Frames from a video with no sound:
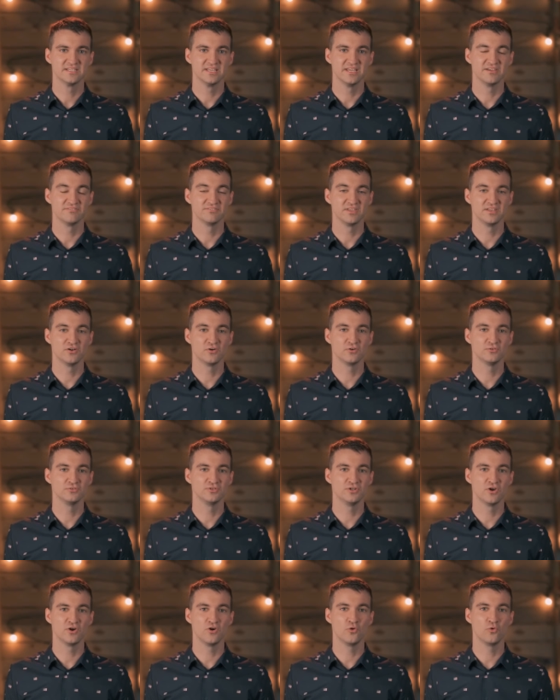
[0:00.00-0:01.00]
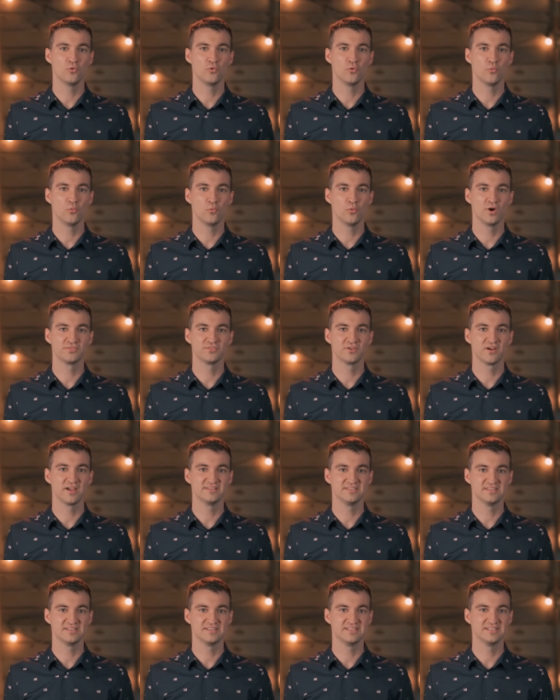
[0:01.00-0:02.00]
If they don't know what their
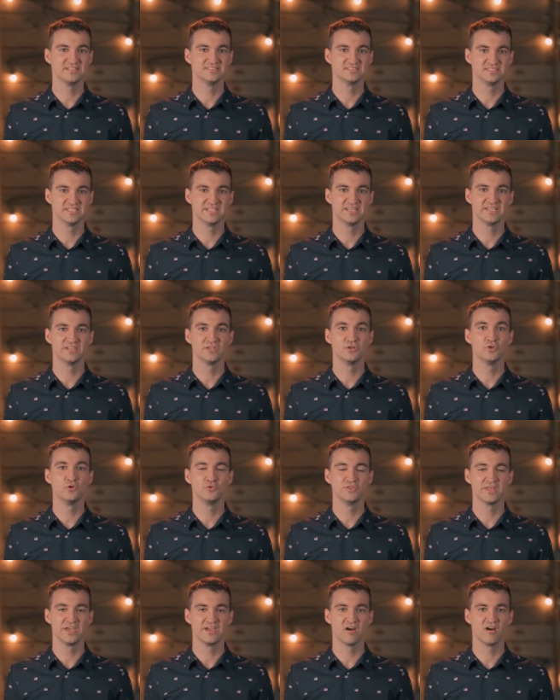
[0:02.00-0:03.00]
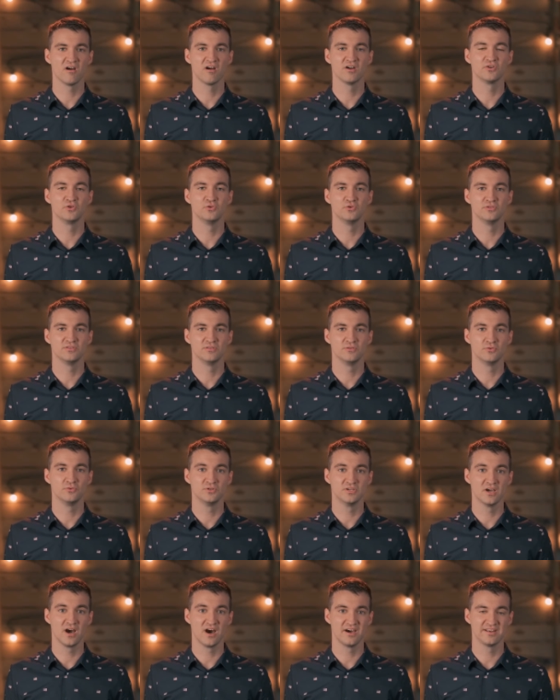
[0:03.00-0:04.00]
identity is in and who they are and who, who
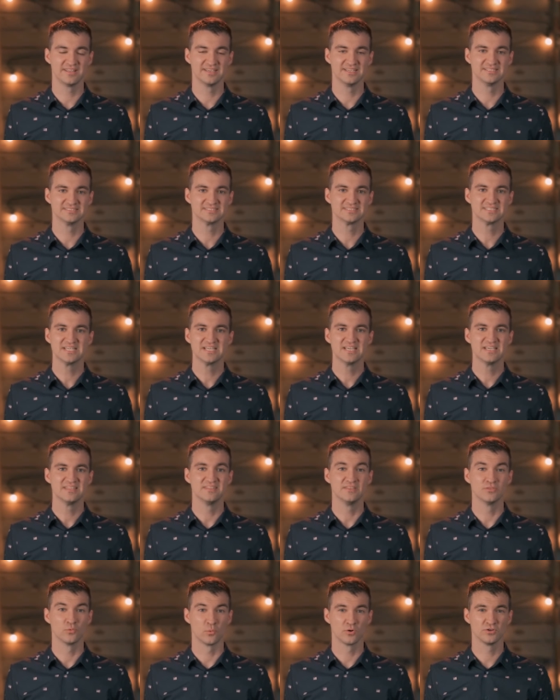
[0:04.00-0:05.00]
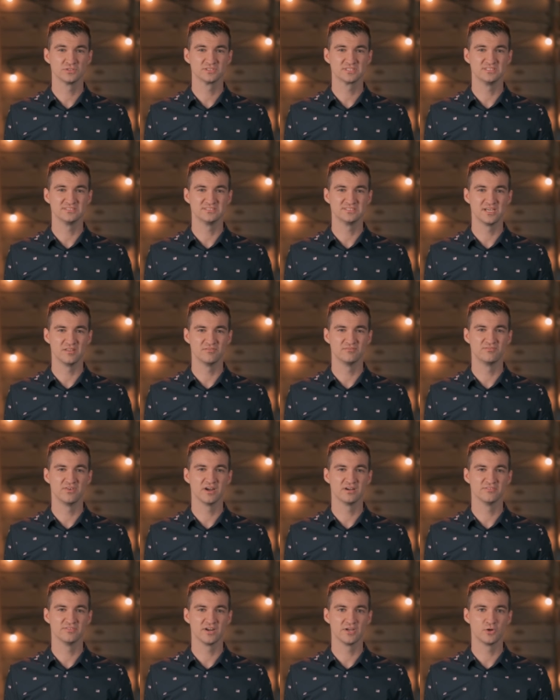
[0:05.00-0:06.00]
God is, then the world's going to tell them
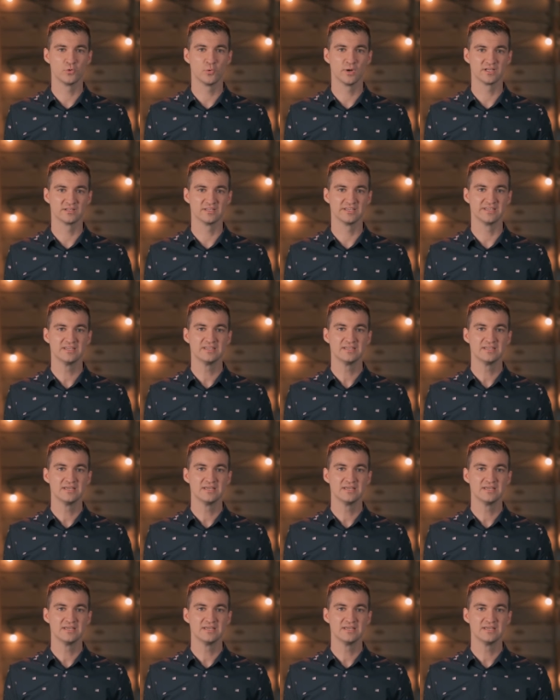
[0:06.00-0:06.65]
very, very quickly.